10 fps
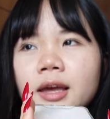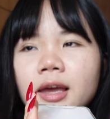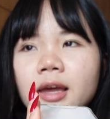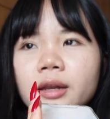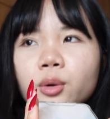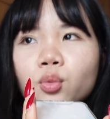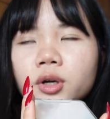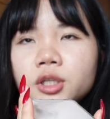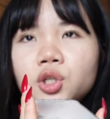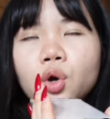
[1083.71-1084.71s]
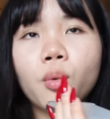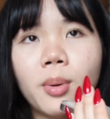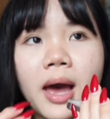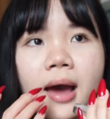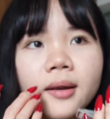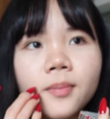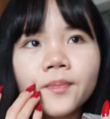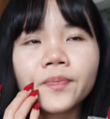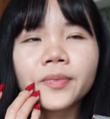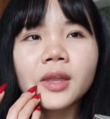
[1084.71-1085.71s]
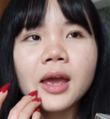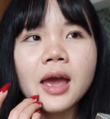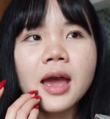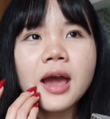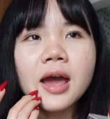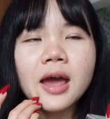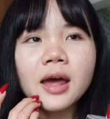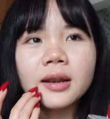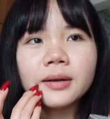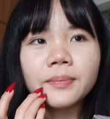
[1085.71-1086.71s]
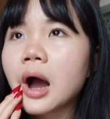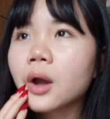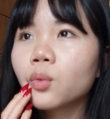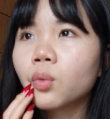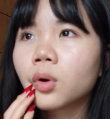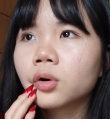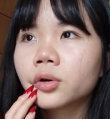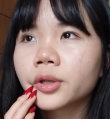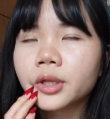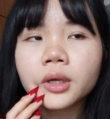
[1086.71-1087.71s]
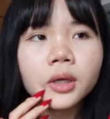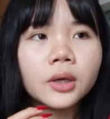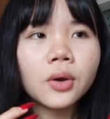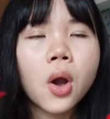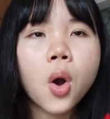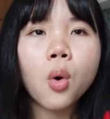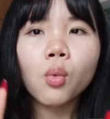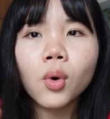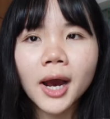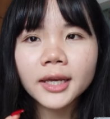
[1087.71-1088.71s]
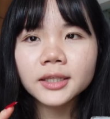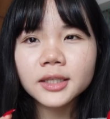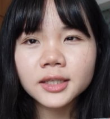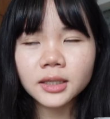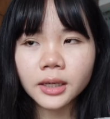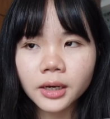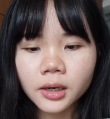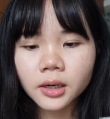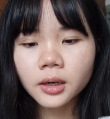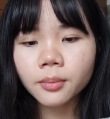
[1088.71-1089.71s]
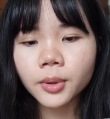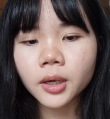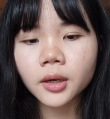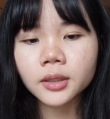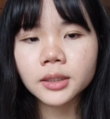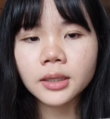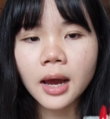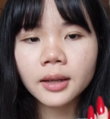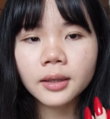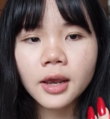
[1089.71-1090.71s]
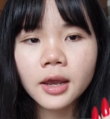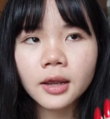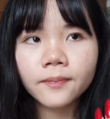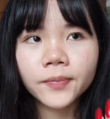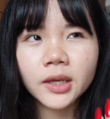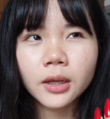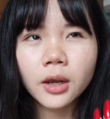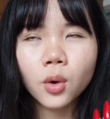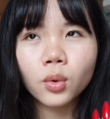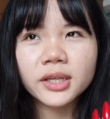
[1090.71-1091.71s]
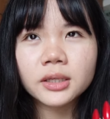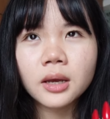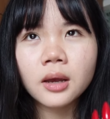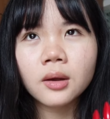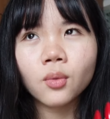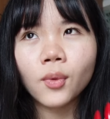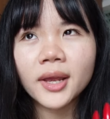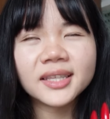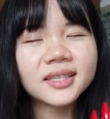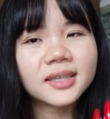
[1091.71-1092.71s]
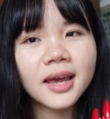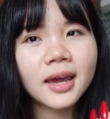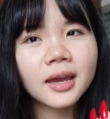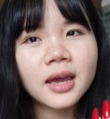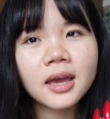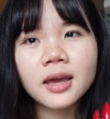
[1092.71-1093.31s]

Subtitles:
And it was so bad. And I wore the white sneaker because that day it was Wednesday.